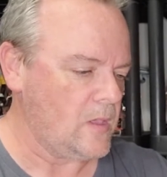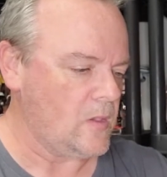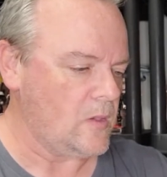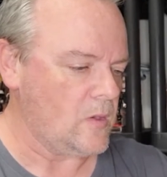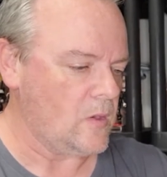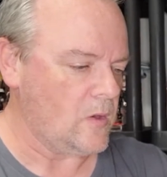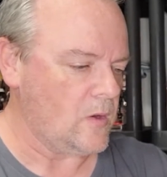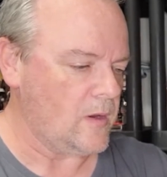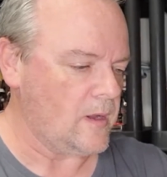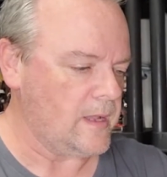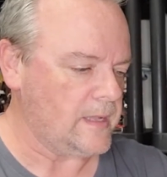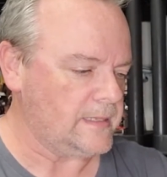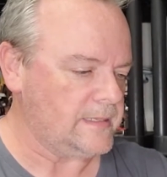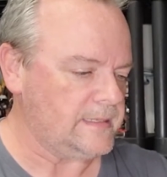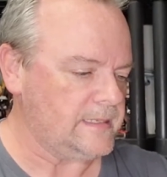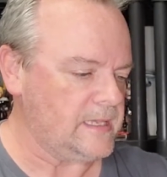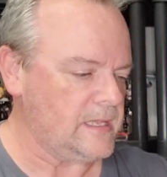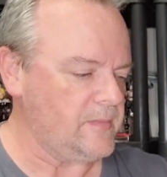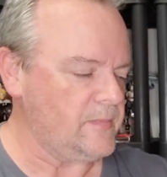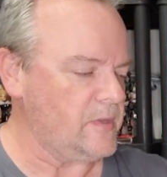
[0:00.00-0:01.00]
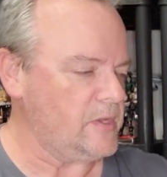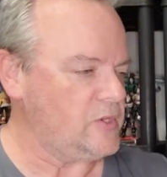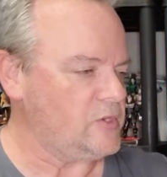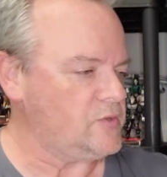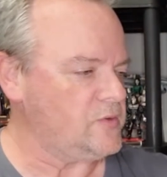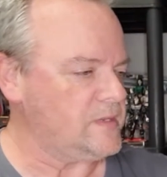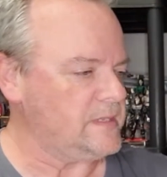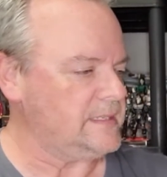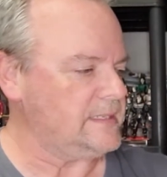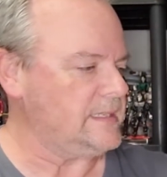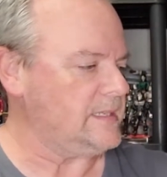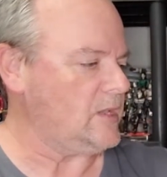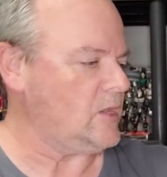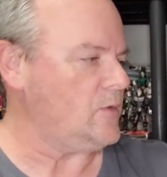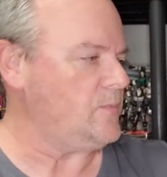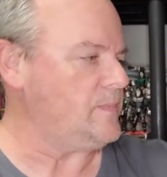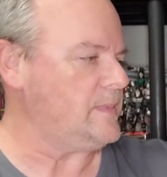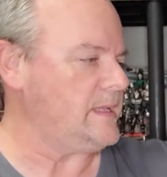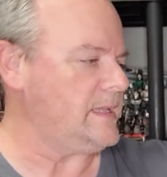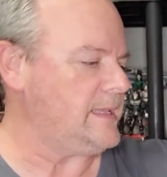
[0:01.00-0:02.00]
Alright, so my trusty
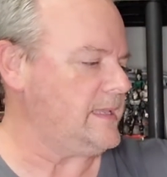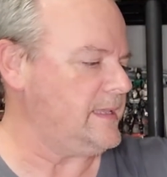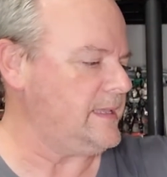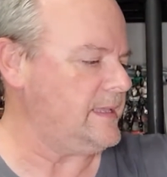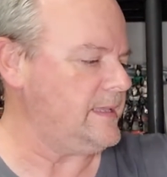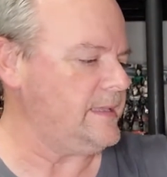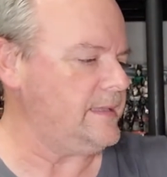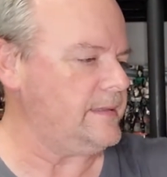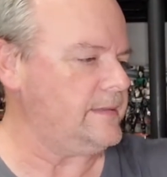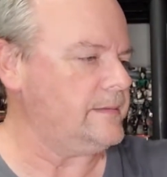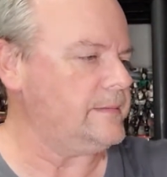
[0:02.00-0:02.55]
opener here.